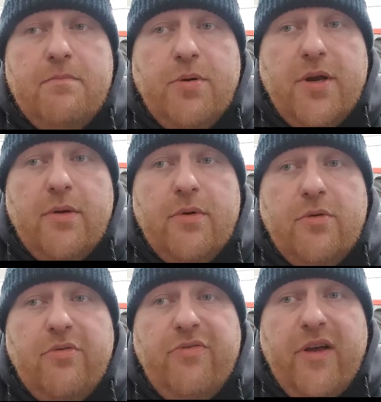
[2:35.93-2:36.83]
but it
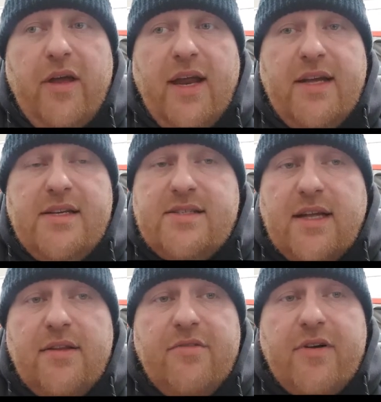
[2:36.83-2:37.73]
will fit any
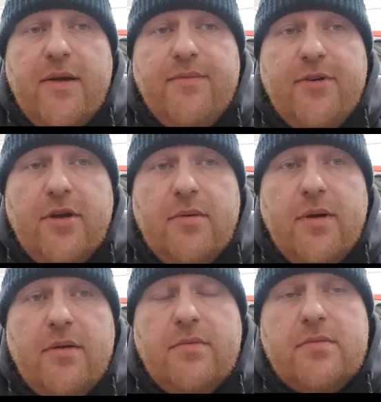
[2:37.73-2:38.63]
standard frame
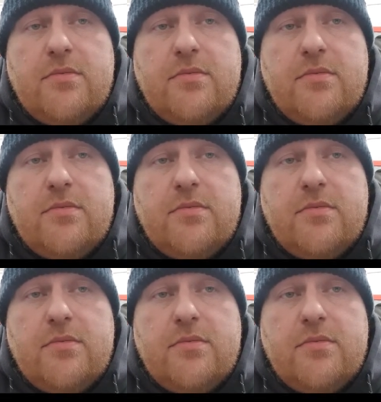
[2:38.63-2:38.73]
turbo.